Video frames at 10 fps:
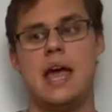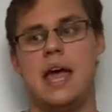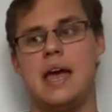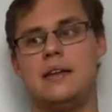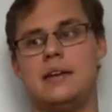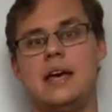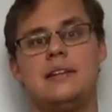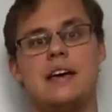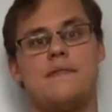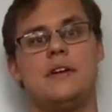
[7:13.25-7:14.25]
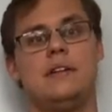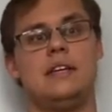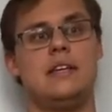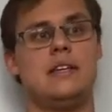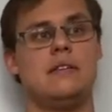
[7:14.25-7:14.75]
and
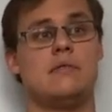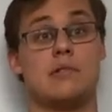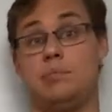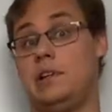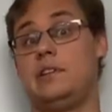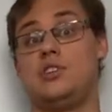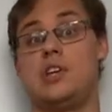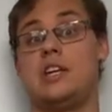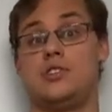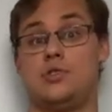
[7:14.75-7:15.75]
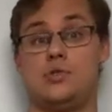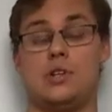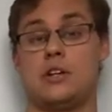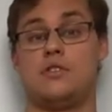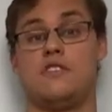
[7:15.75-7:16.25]
definitely completely changed the
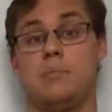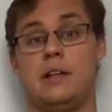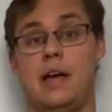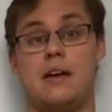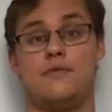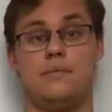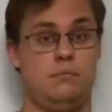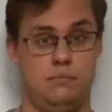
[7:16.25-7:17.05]
trajectory of my life,